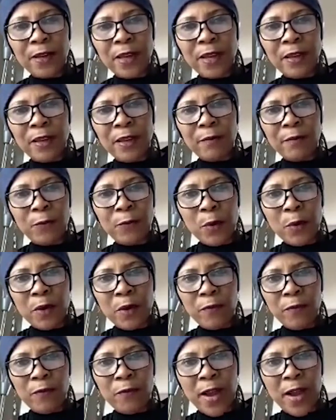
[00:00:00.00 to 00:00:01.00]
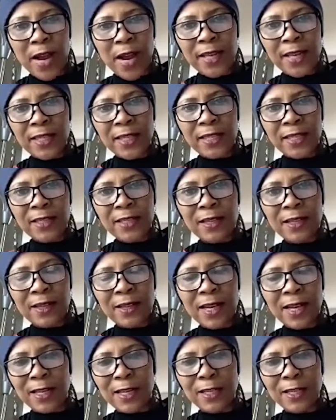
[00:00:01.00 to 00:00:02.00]
if we fight on
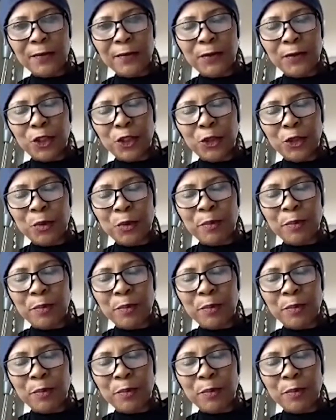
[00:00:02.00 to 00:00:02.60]
an individual